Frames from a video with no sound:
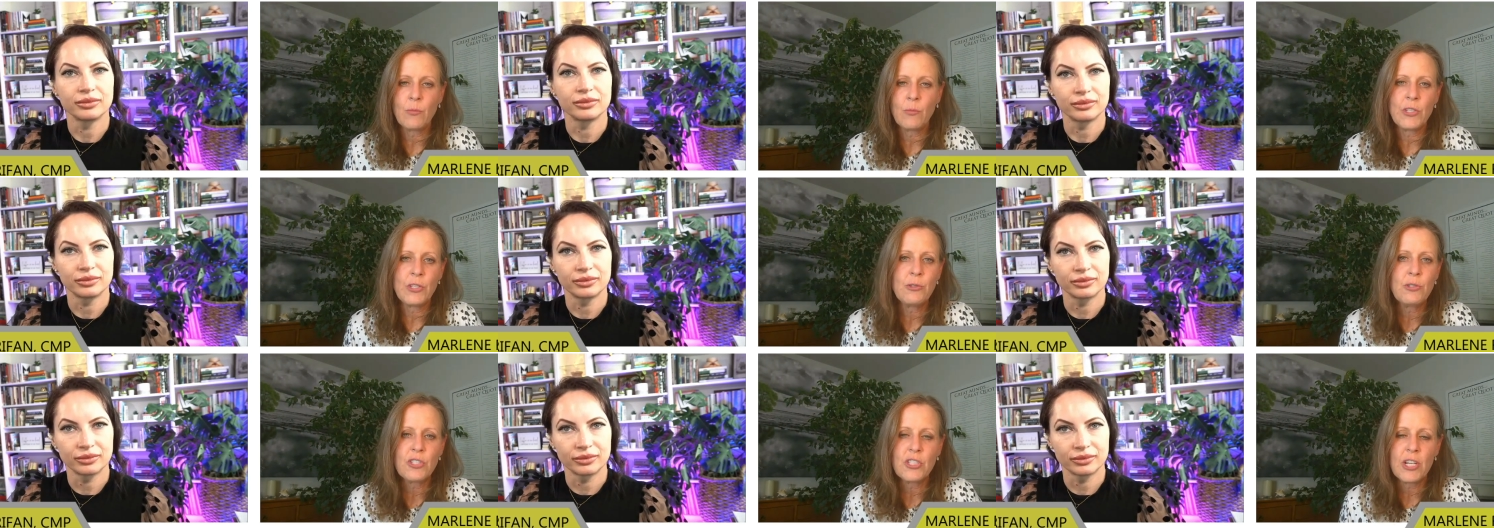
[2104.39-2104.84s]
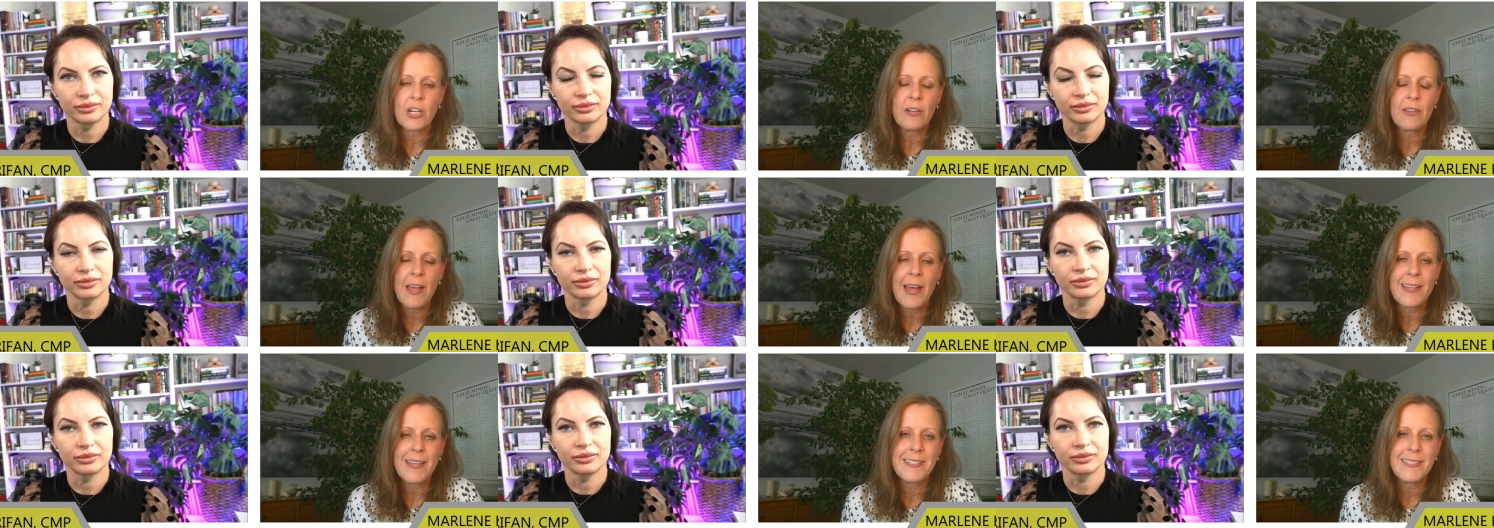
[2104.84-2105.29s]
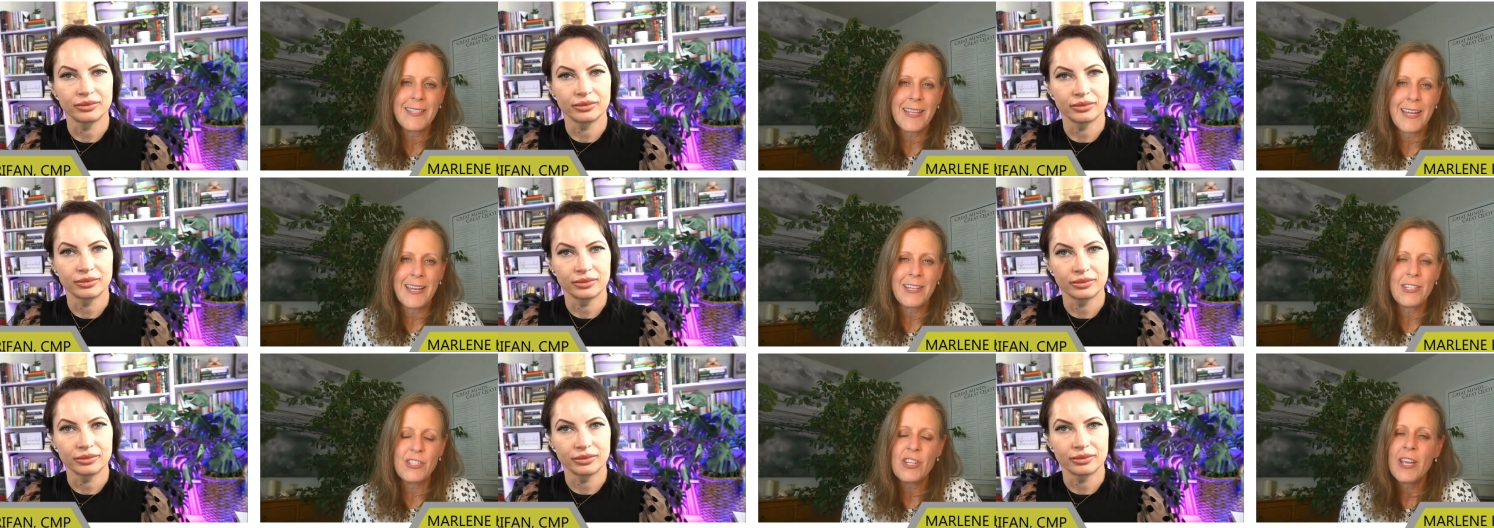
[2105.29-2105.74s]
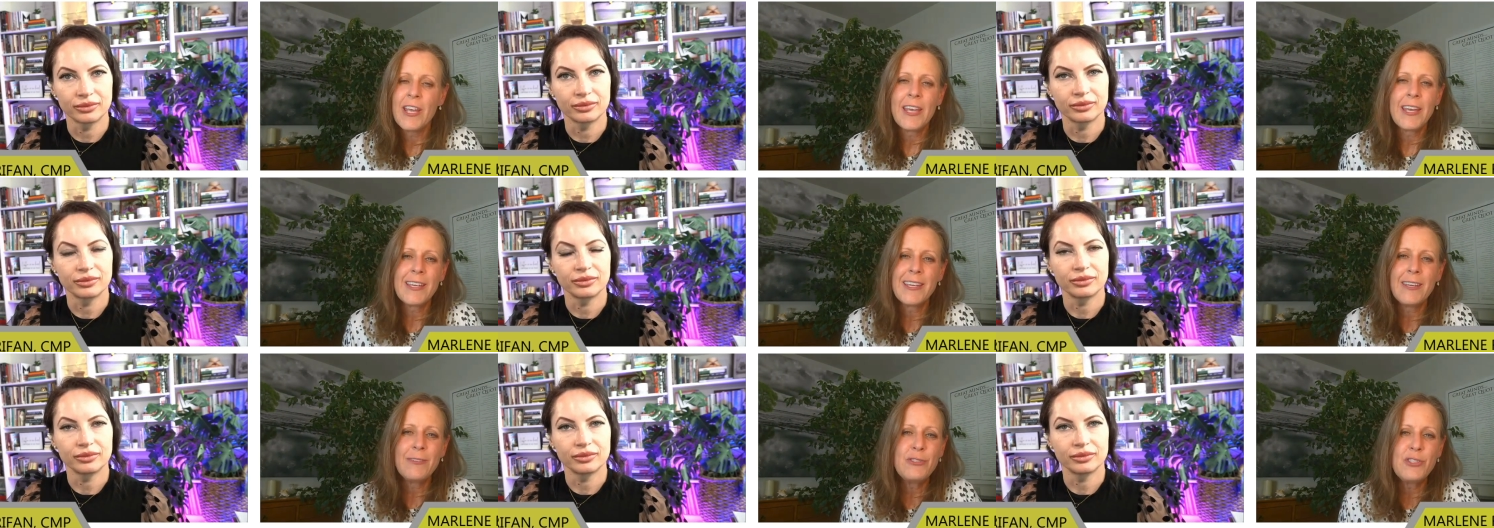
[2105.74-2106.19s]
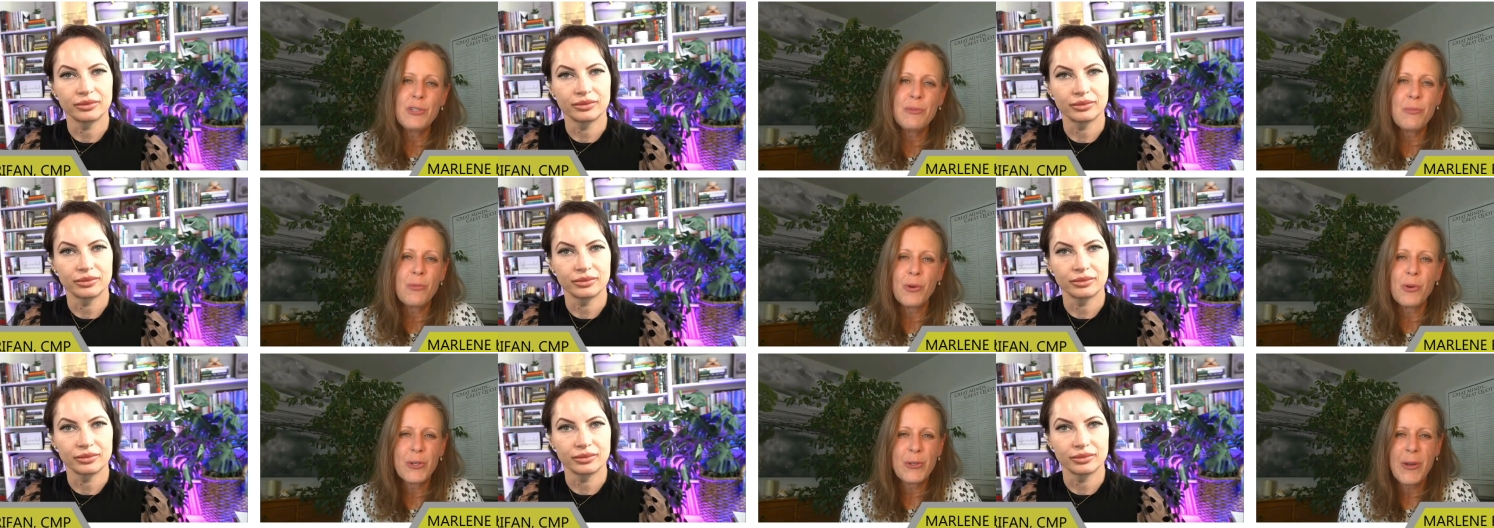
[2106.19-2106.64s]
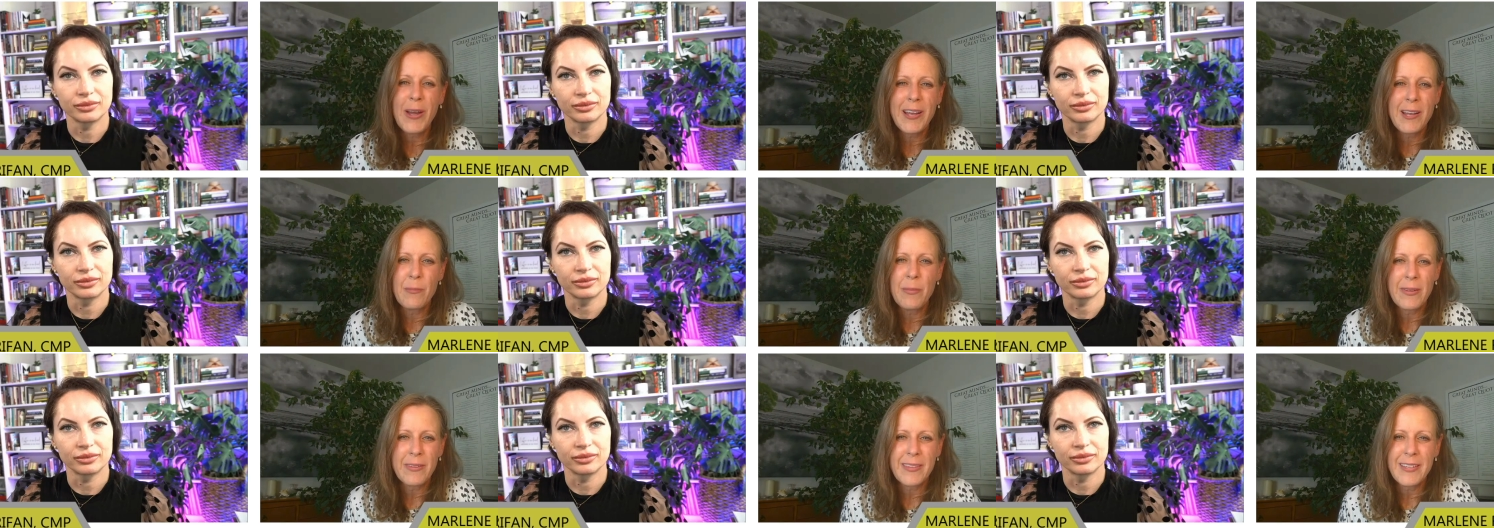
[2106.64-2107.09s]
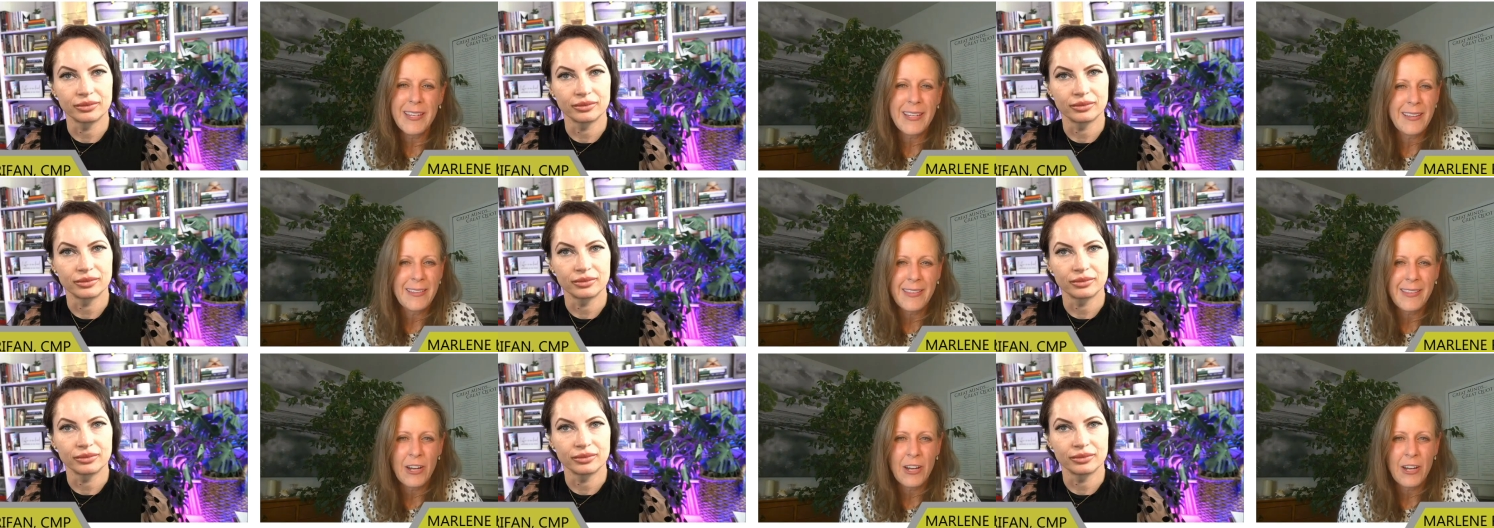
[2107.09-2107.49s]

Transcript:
Speaker 1: And when you share that stage, it gives you more credibility in